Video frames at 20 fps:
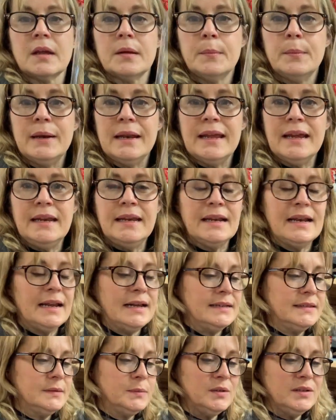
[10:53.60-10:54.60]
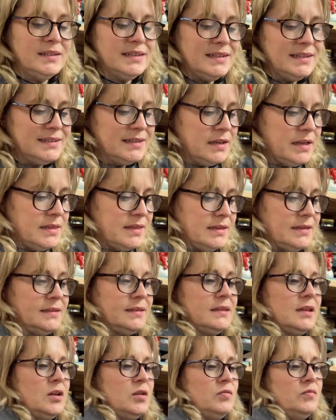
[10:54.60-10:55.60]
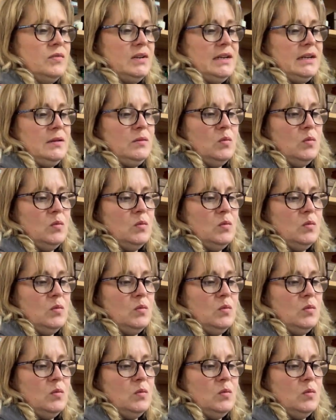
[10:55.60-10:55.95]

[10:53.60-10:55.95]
plain glass one. Things like this go really